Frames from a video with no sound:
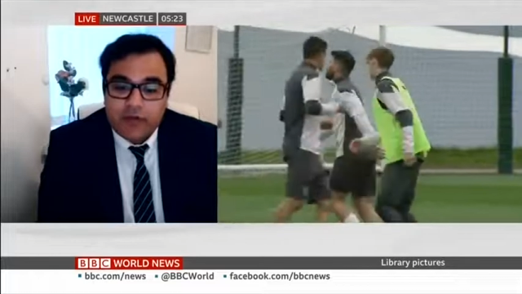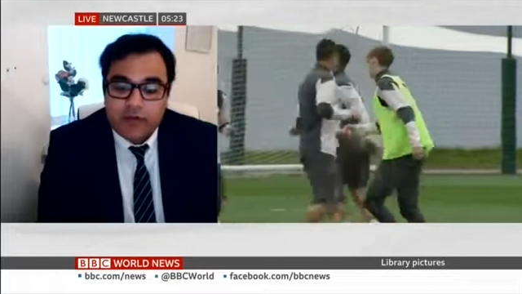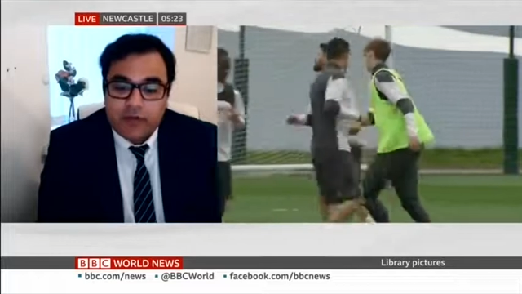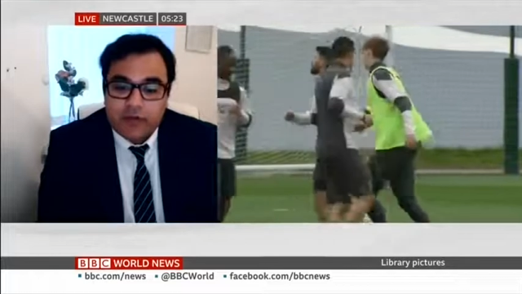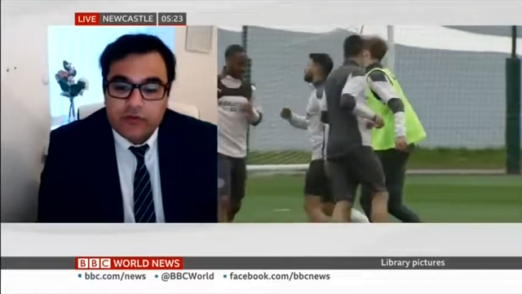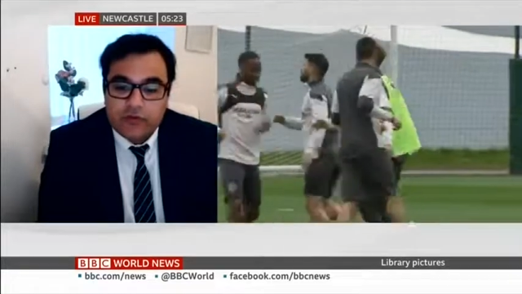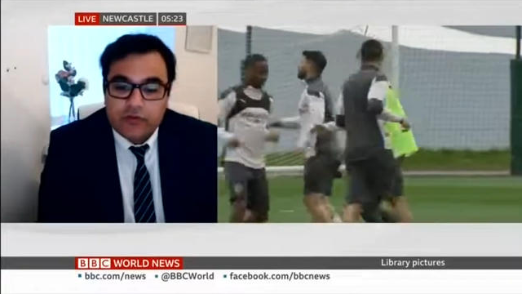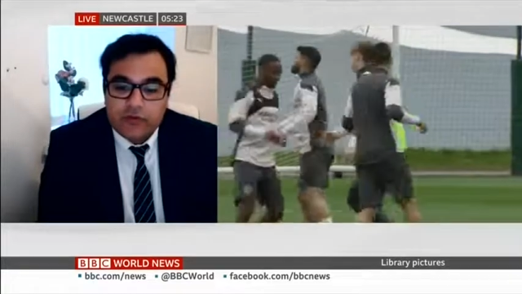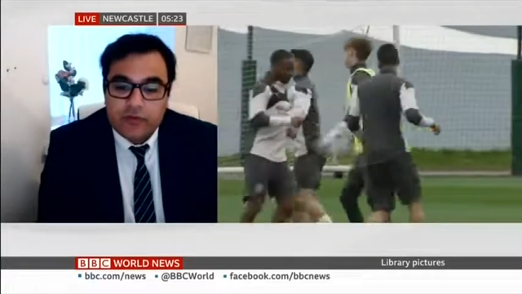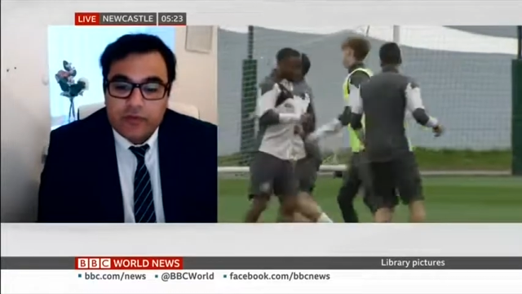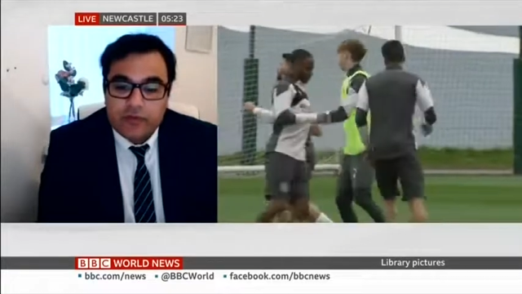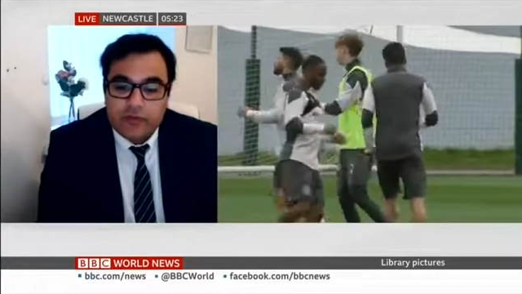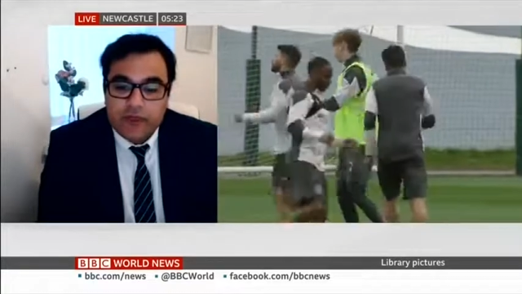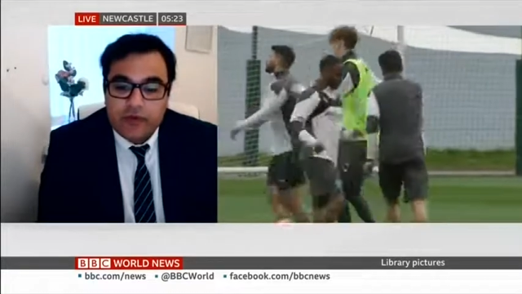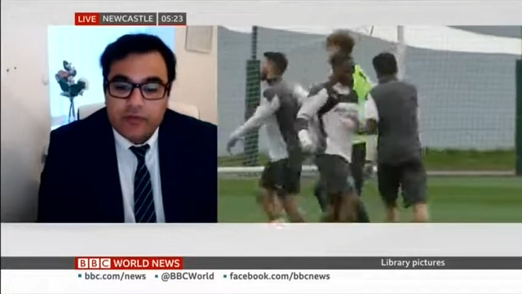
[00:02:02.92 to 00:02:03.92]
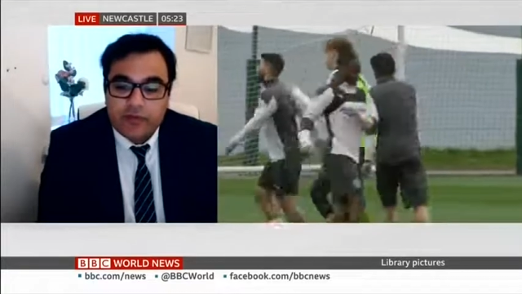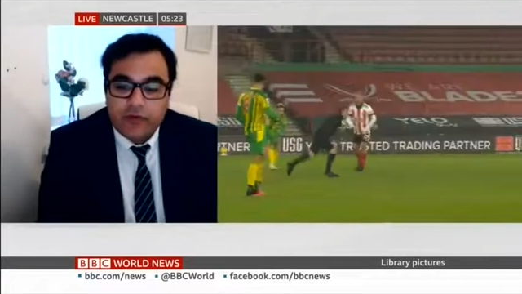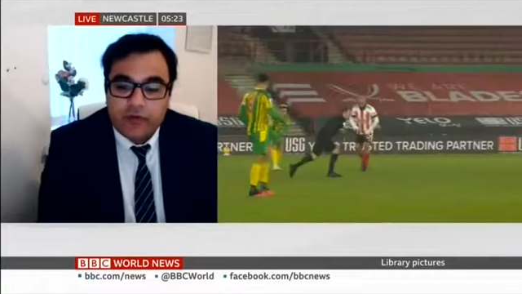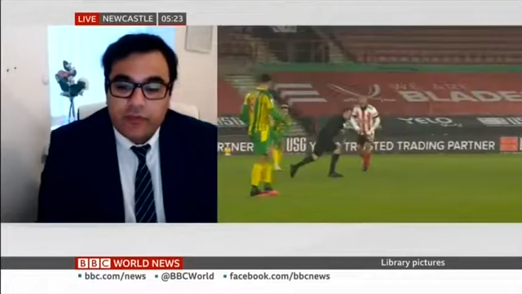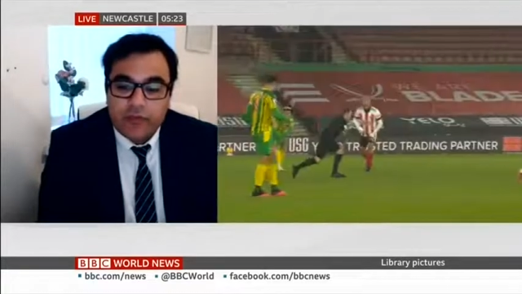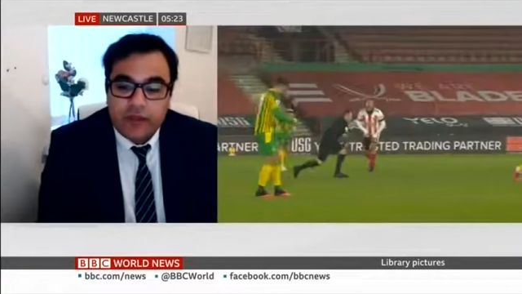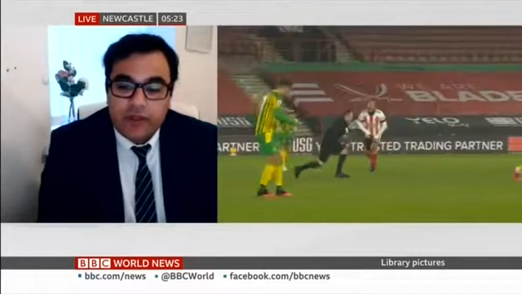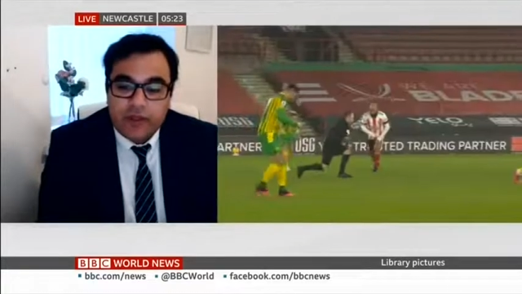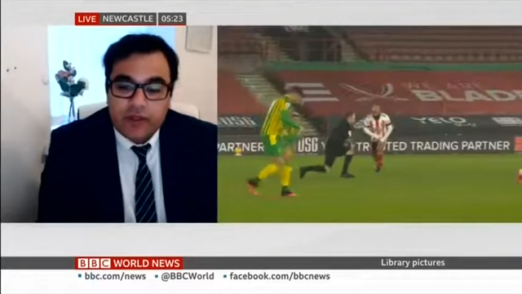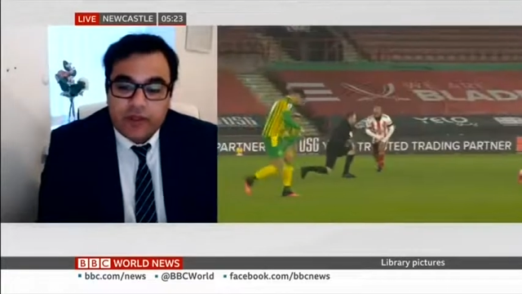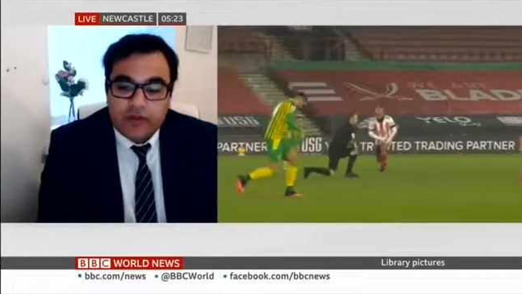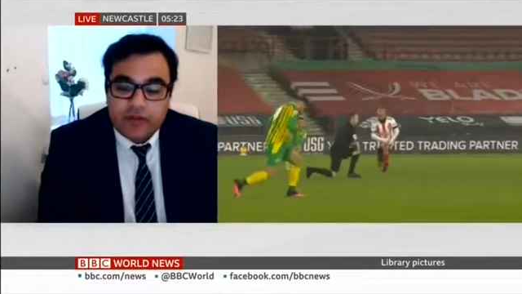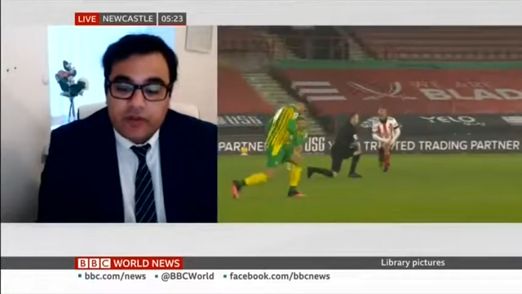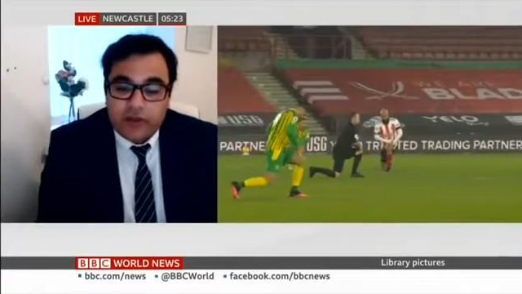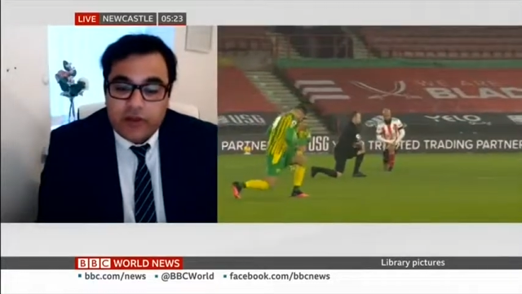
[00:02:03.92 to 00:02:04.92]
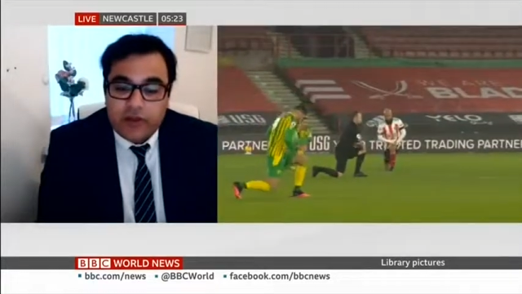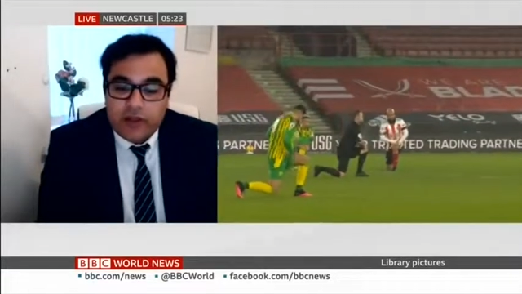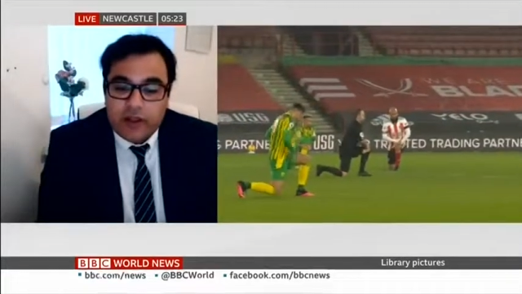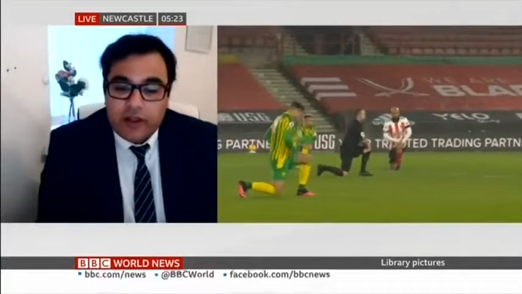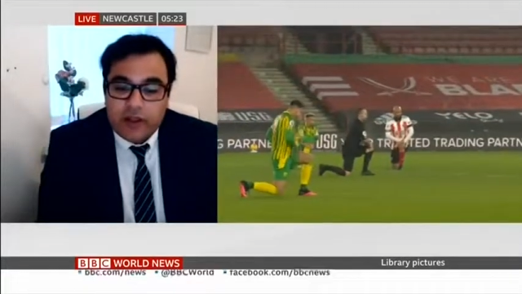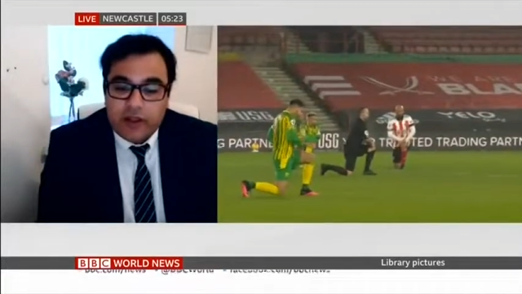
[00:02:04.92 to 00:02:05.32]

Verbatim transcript: users on the platform, generating